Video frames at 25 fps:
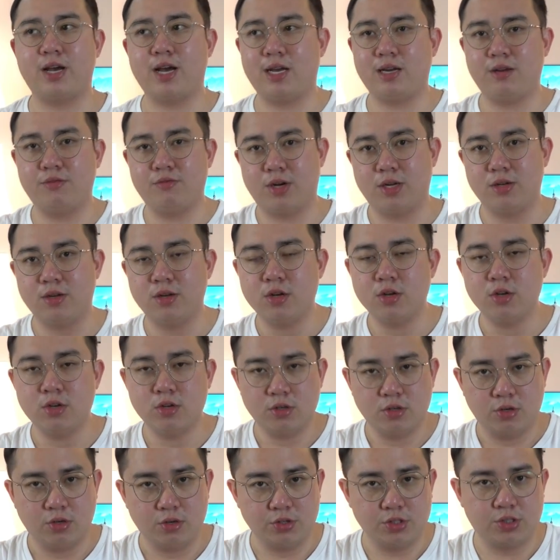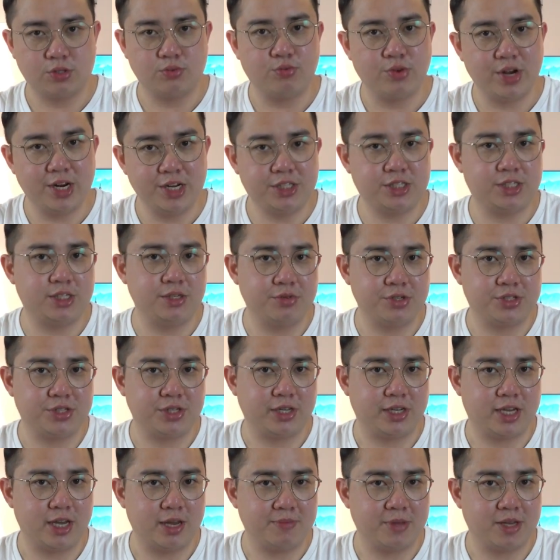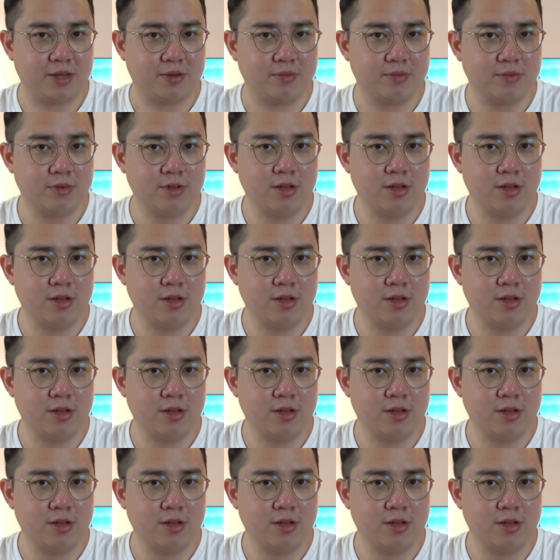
anyone who's really serious in gaming.